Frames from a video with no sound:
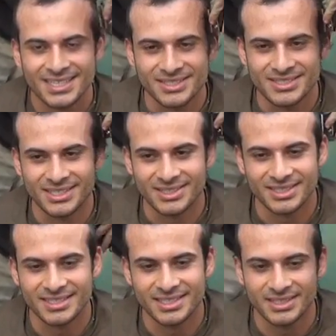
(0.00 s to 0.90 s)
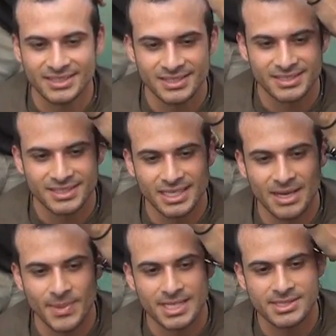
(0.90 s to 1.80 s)
Good deal, good deal.
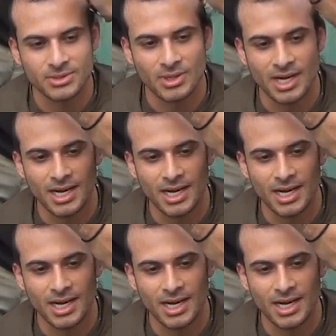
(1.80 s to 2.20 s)
Yeah, man, so